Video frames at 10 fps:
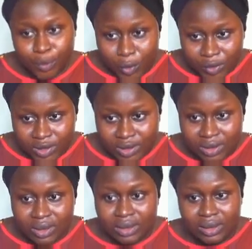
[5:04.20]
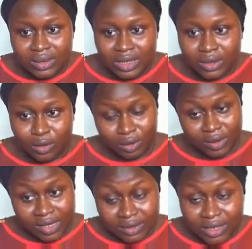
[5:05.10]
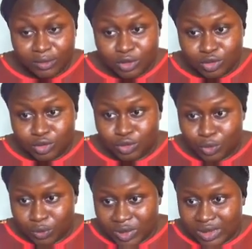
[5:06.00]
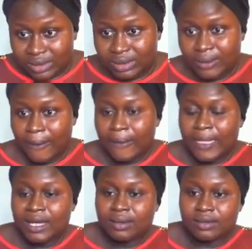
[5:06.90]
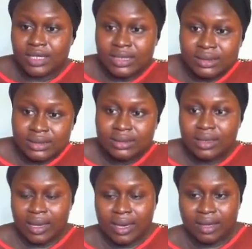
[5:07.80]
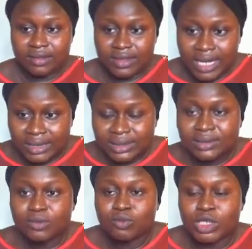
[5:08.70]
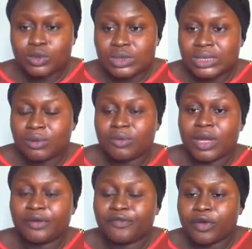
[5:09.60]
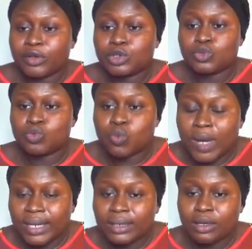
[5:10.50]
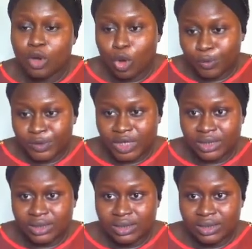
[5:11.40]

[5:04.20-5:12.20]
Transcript: us. Then another thing I want you to note is these and that, we use them when we are referring to one object.